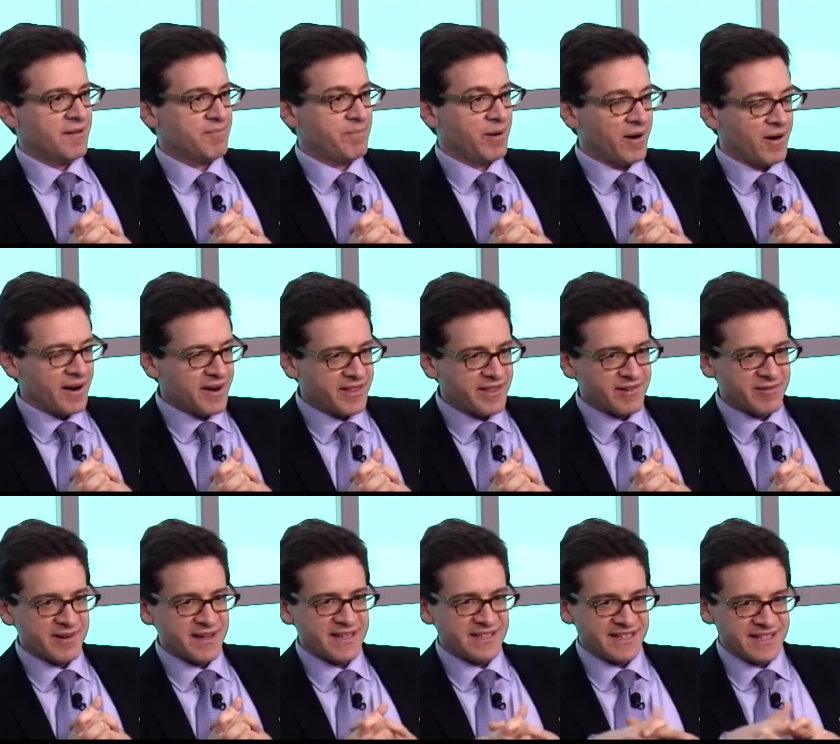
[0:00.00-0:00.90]
Part of the
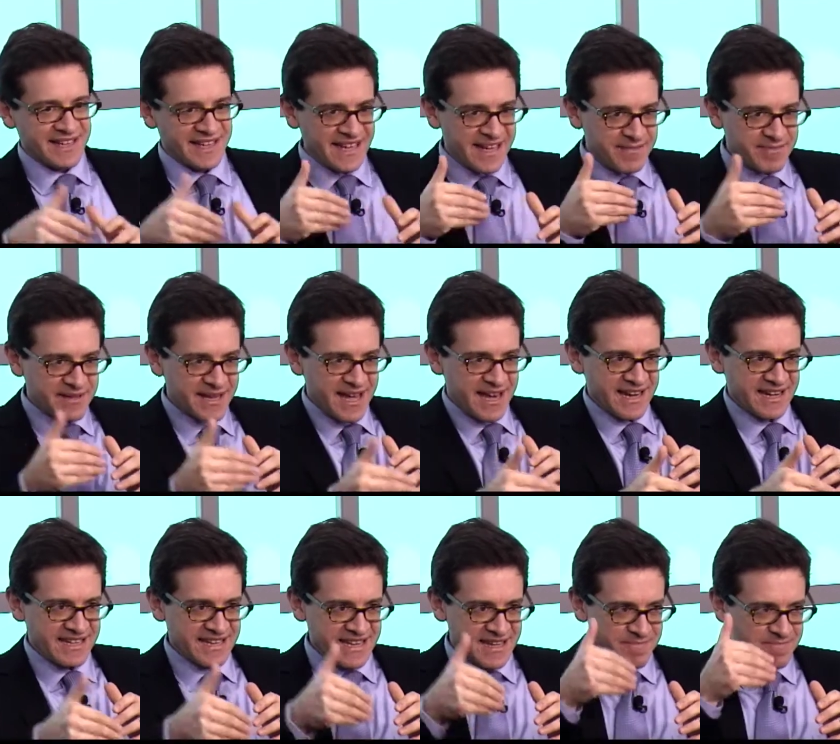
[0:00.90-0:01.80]
reason he keeps
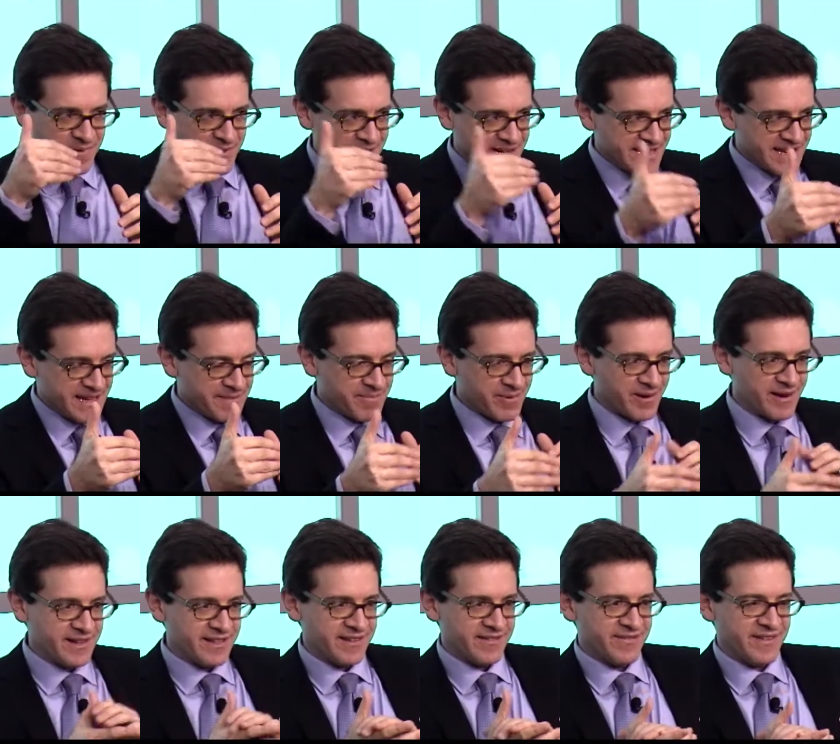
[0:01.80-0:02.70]
getting deeper and deeper
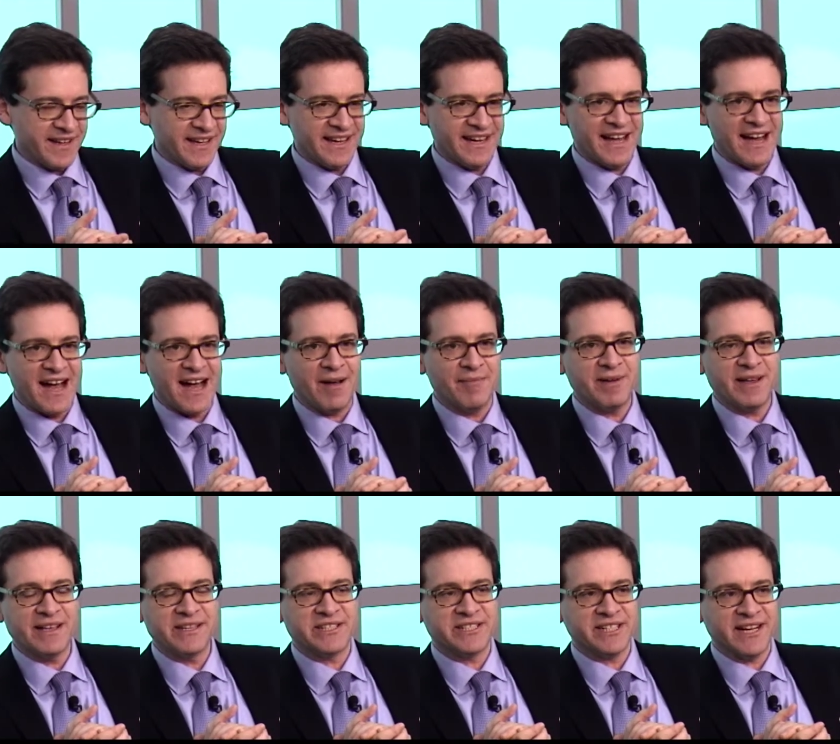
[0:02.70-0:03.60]
into Vietnam
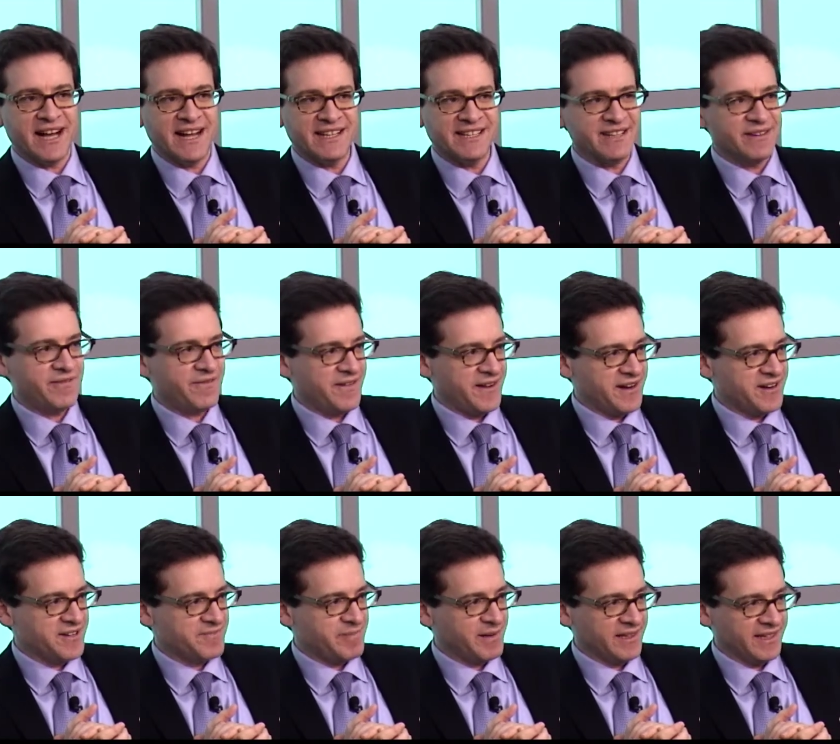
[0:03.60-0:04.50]
is Johnson
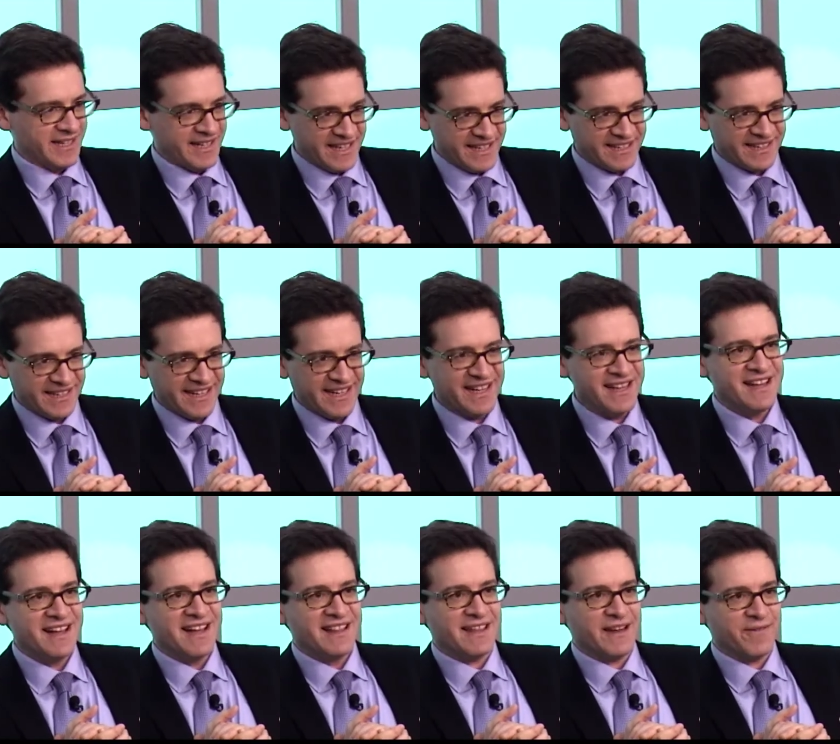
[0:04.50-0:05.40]
fears politically
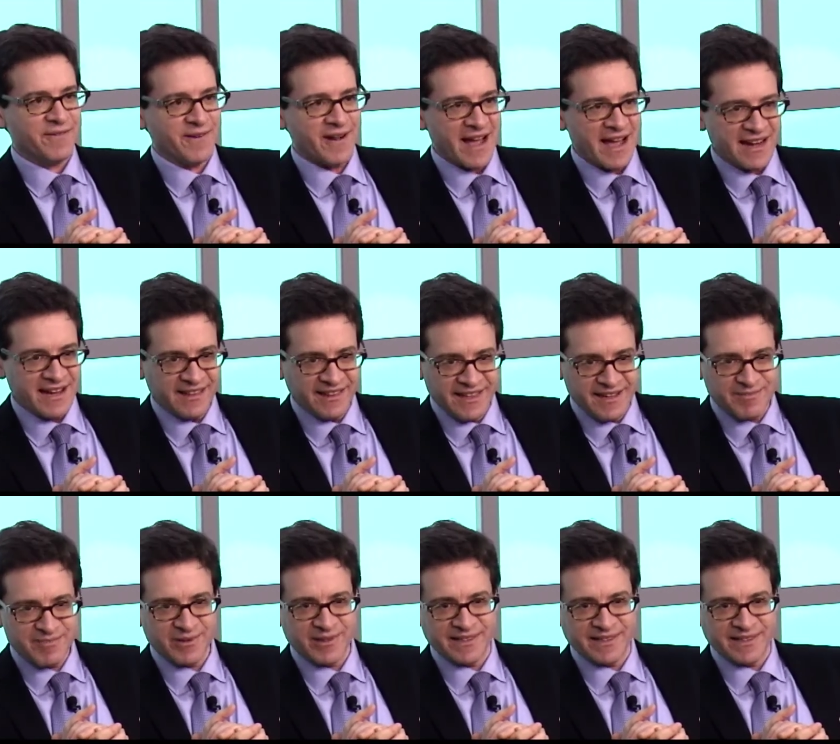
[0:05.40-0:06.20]
that for any liberal